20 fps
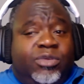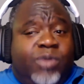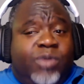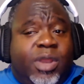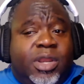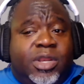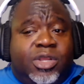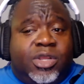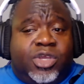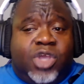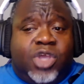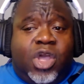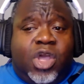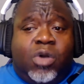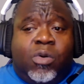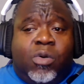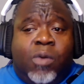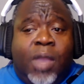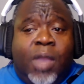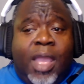ready to
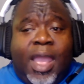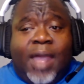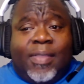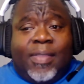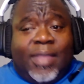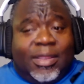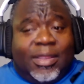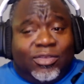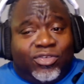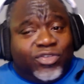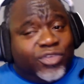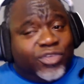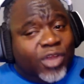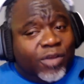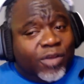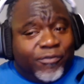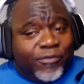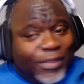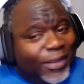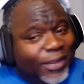go, and then
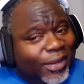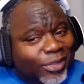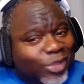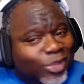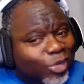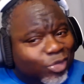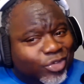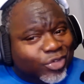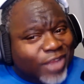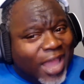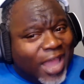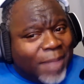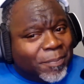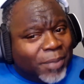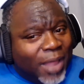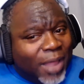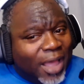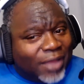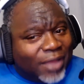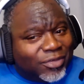start filling out those stat
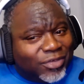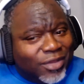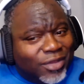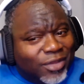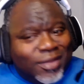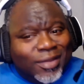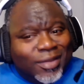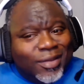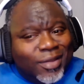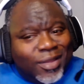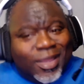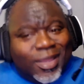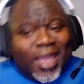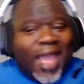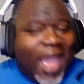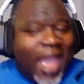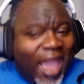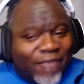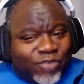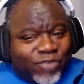blocks
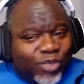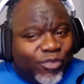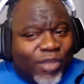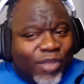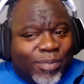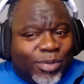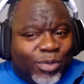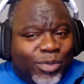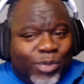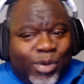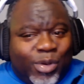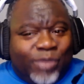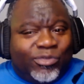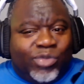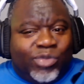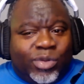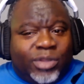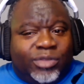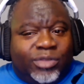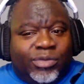after February of
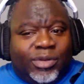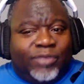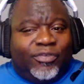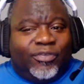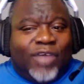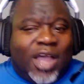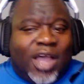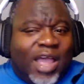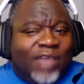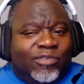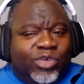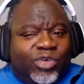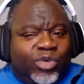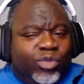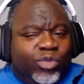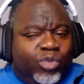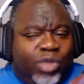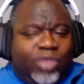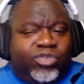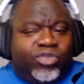2025
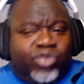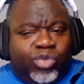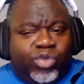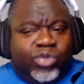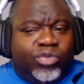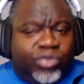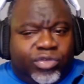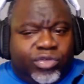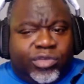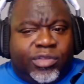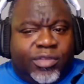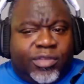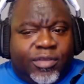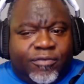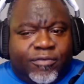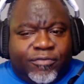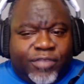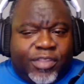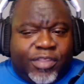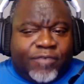or as soon as
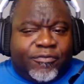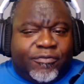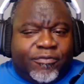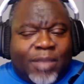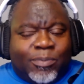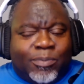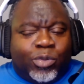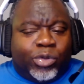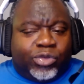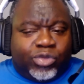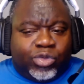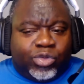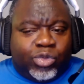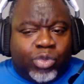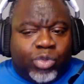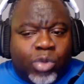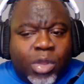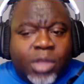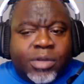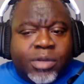the
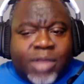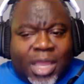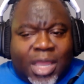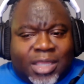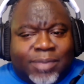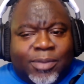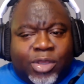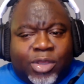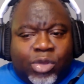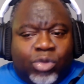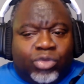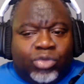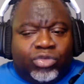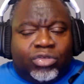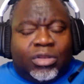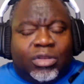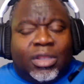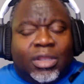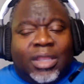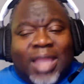5.2 document
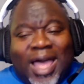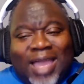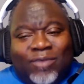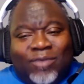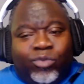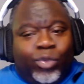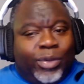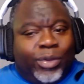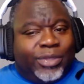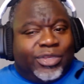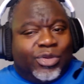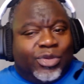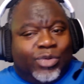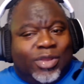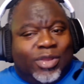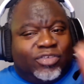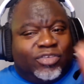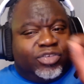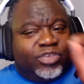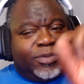goes live. We don't
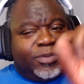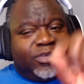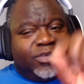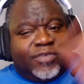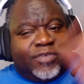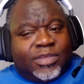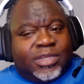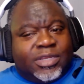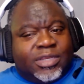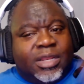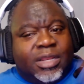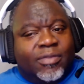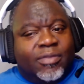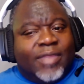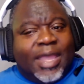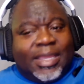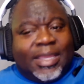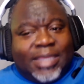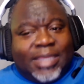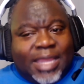have a specific date on
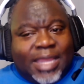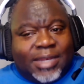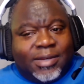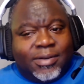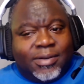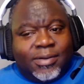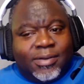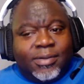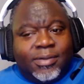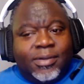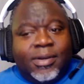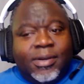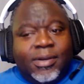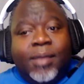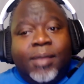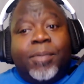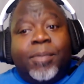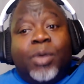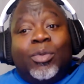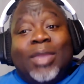that yet,
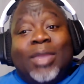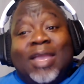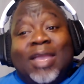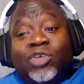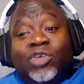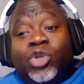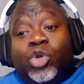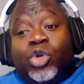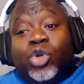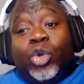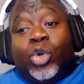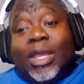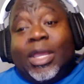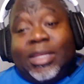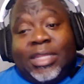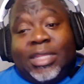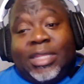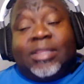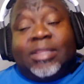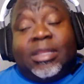but we have a good
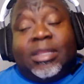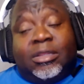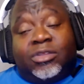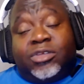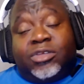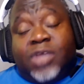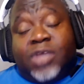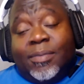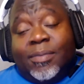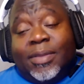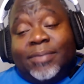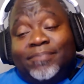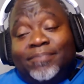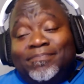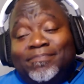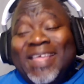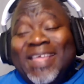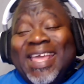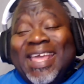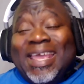idea that it's coming,
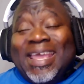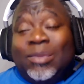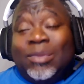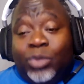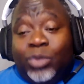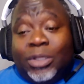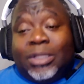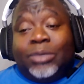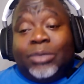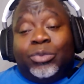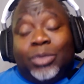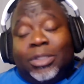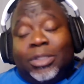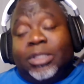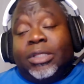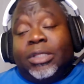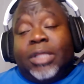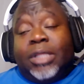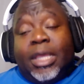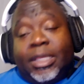and I really,
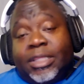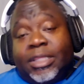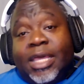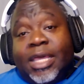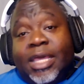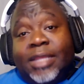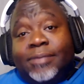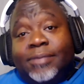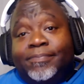really like that.